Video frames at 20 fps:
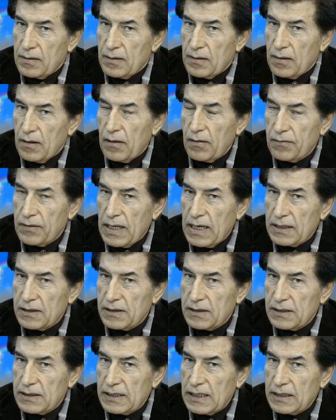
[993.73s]
of that
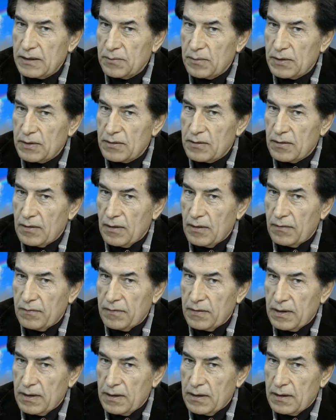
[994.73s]
statement of
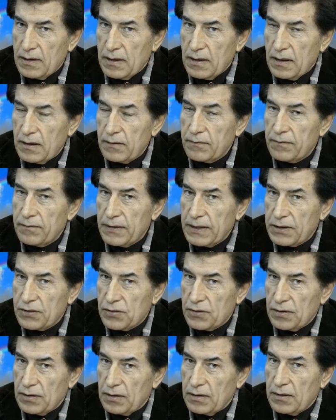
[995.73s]

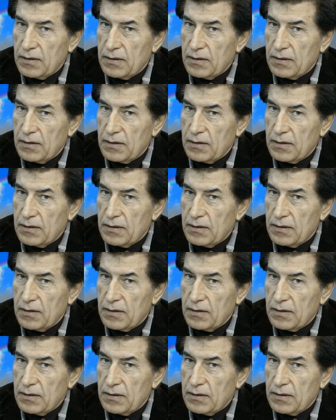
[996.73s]
affection